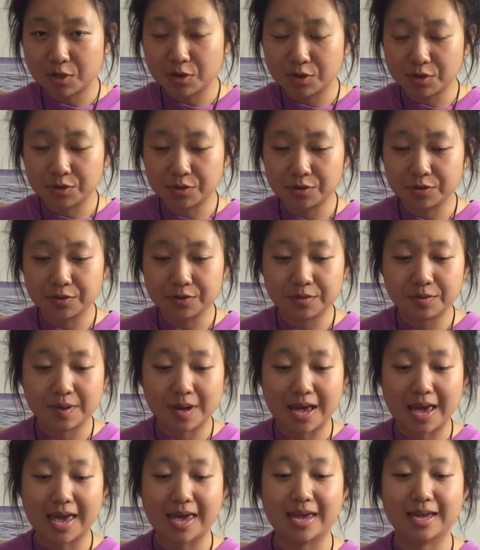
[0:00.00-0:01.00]
you
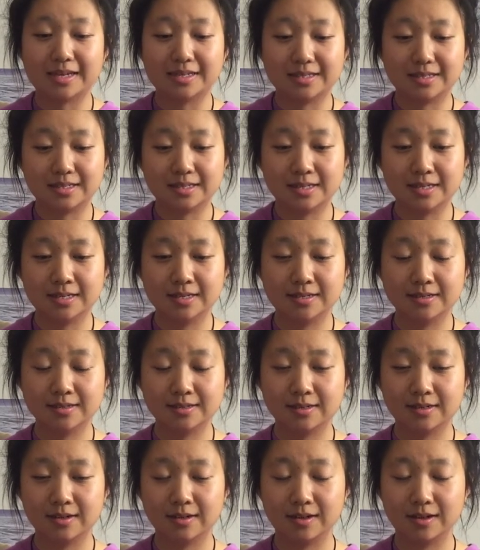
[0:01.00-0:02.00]
and
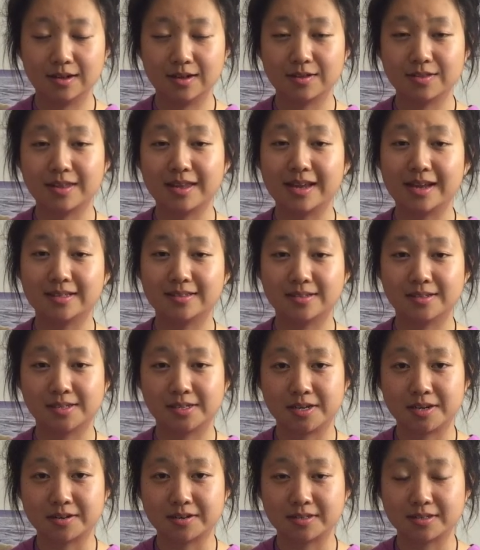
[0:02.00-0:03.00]
all the other
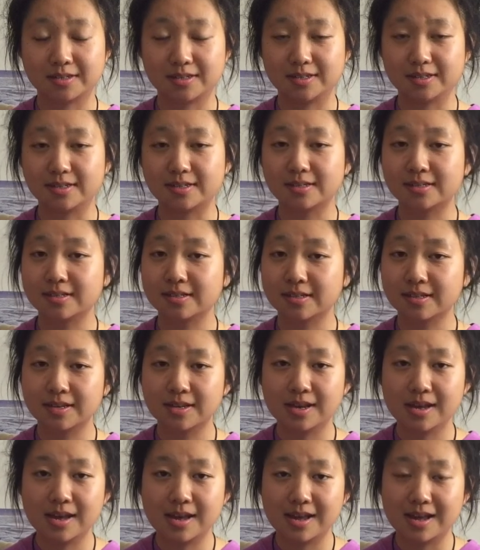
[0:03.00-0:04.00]
doctors
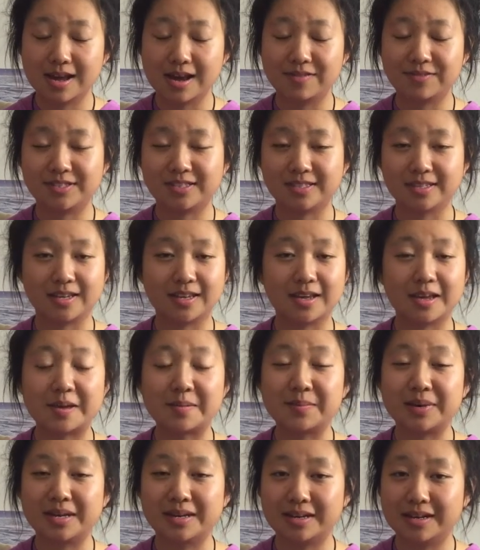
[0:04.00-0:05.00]
I've seen
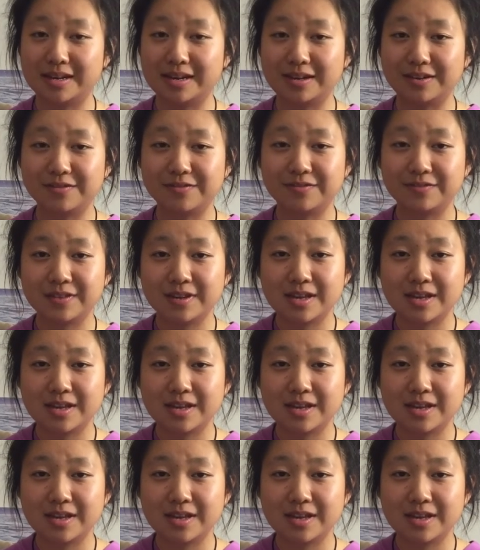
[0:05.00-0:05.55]
in my life